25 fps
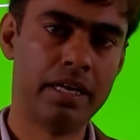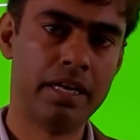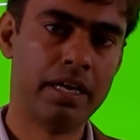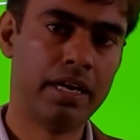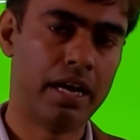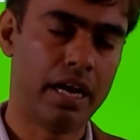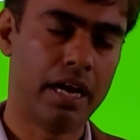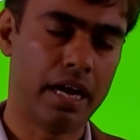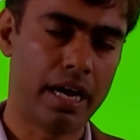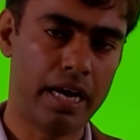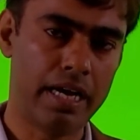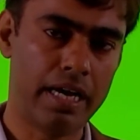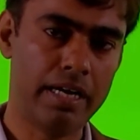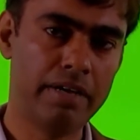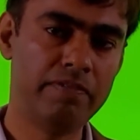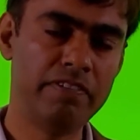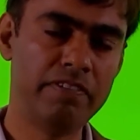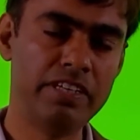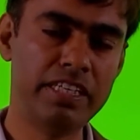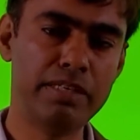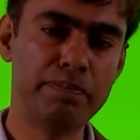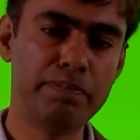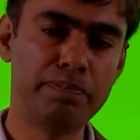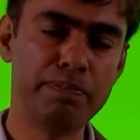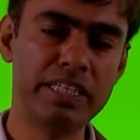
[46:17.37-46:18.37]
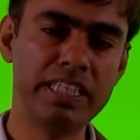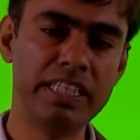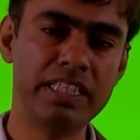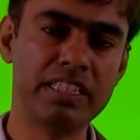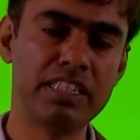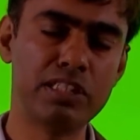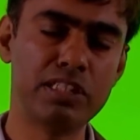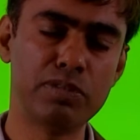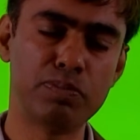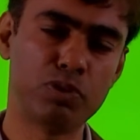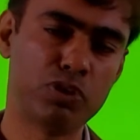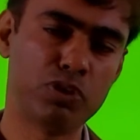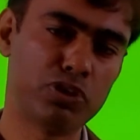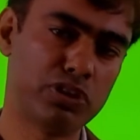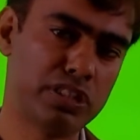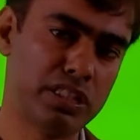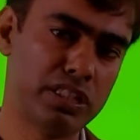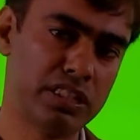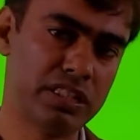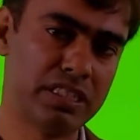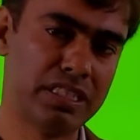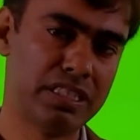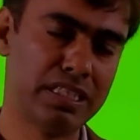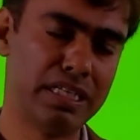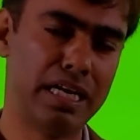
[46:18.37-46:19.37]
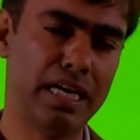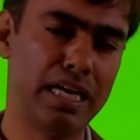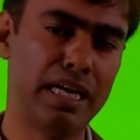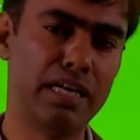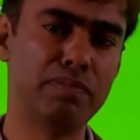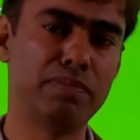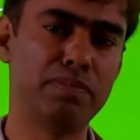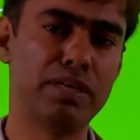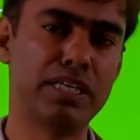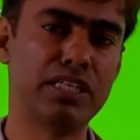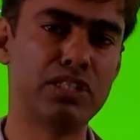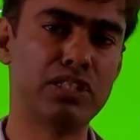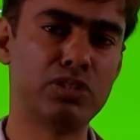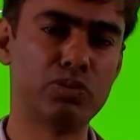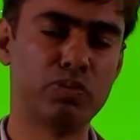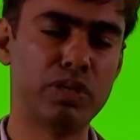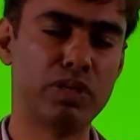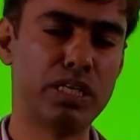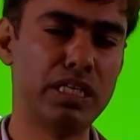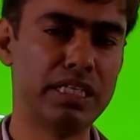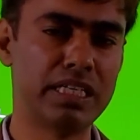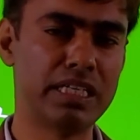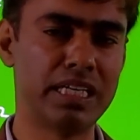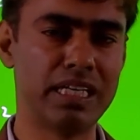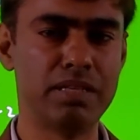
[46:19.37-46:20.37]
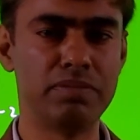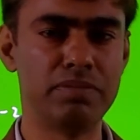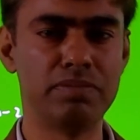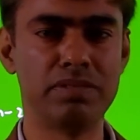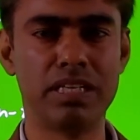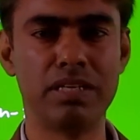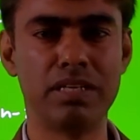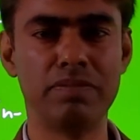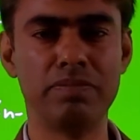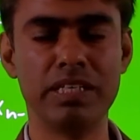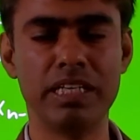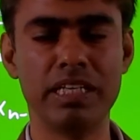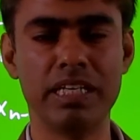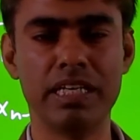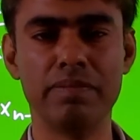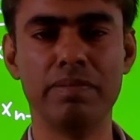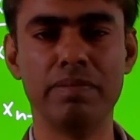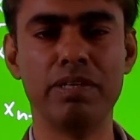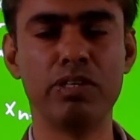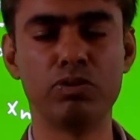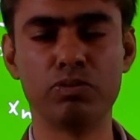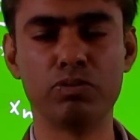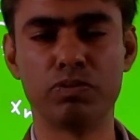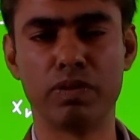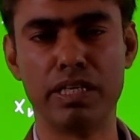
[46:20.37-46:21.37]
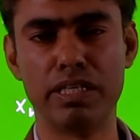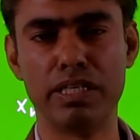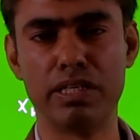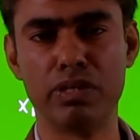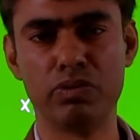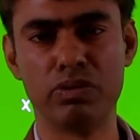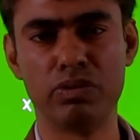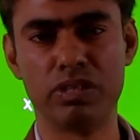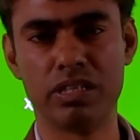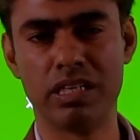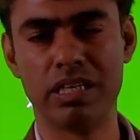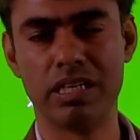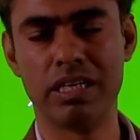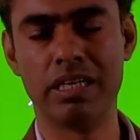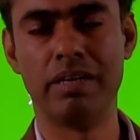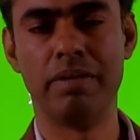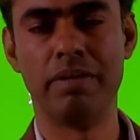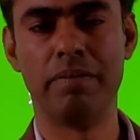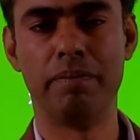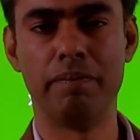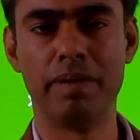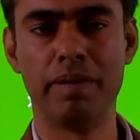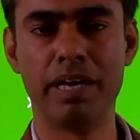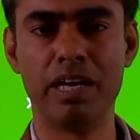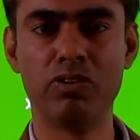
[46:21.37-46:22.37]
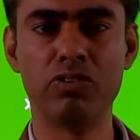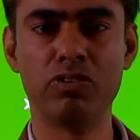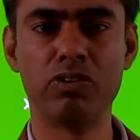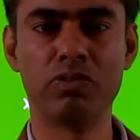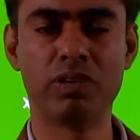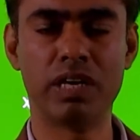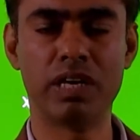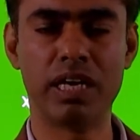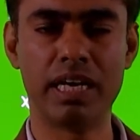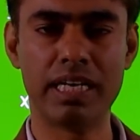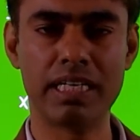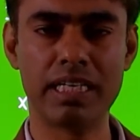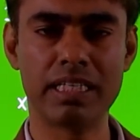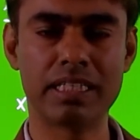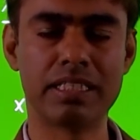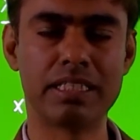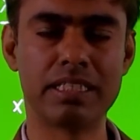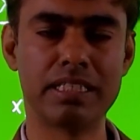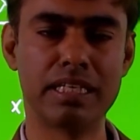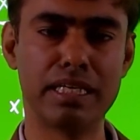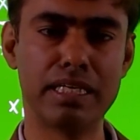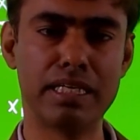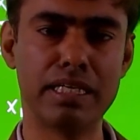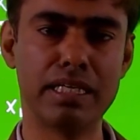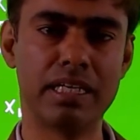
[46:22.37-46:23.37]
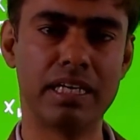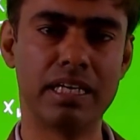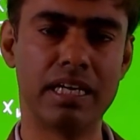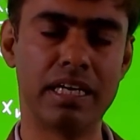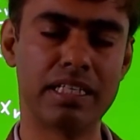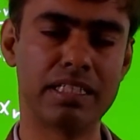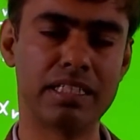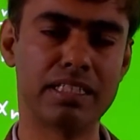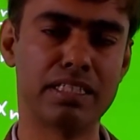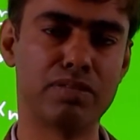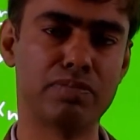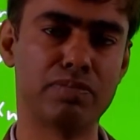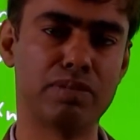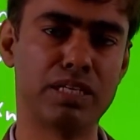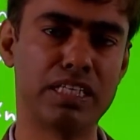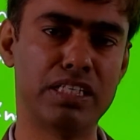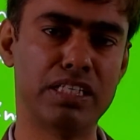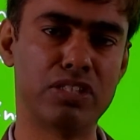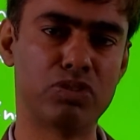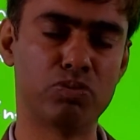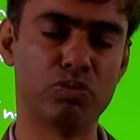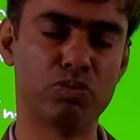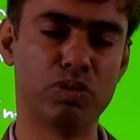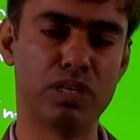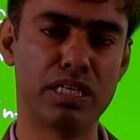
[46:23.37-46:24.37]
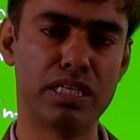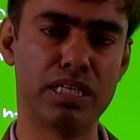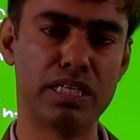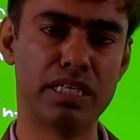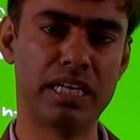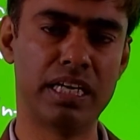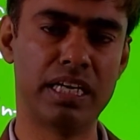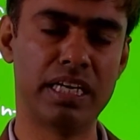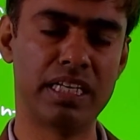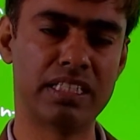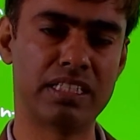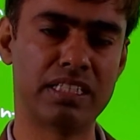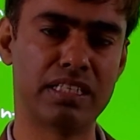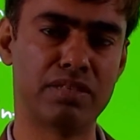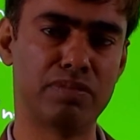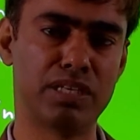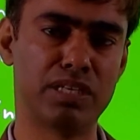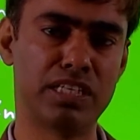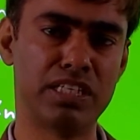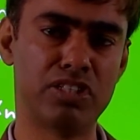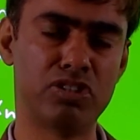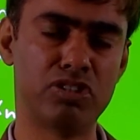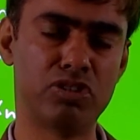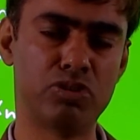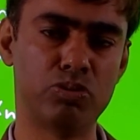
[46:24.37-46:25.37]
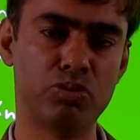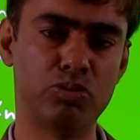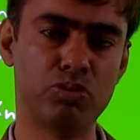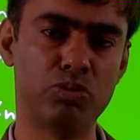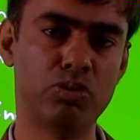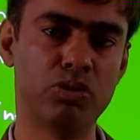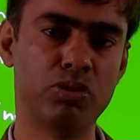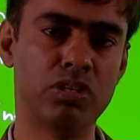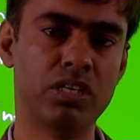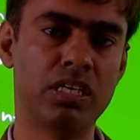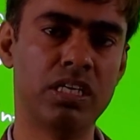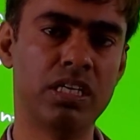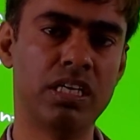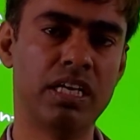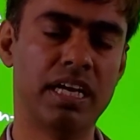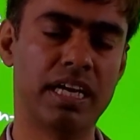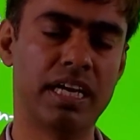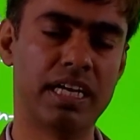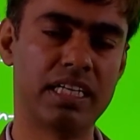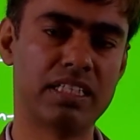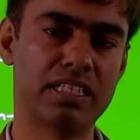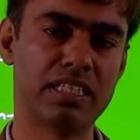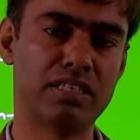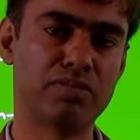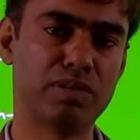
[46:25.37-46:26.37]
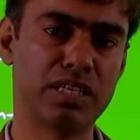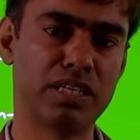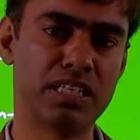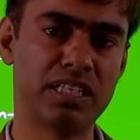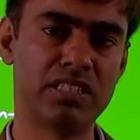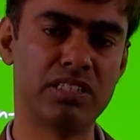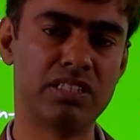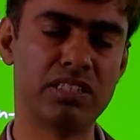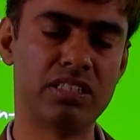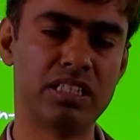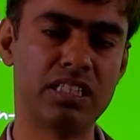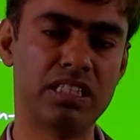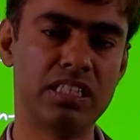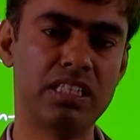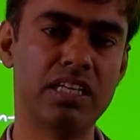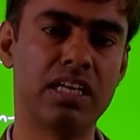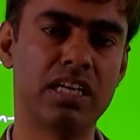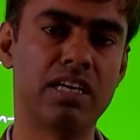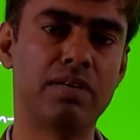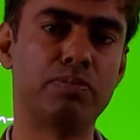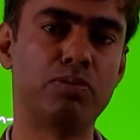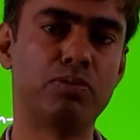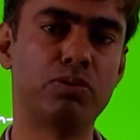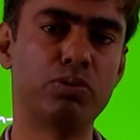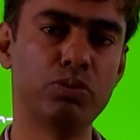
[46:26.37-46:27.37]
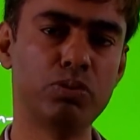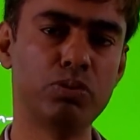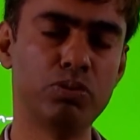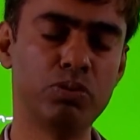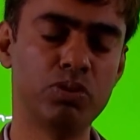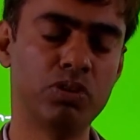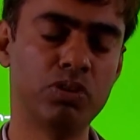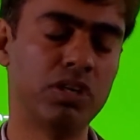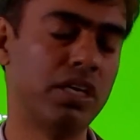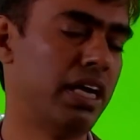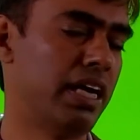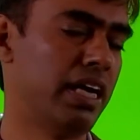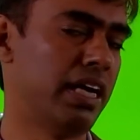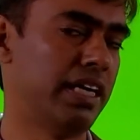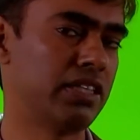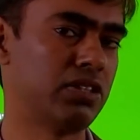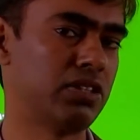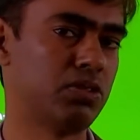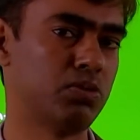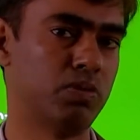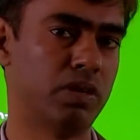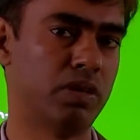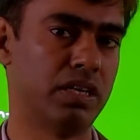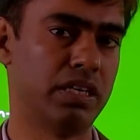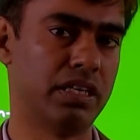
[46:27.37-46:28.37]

and we repeat this process n minus 1 time, then we able to find out a value of xn, xn minus 1, xn minus 2, xn minus 3 up to x1.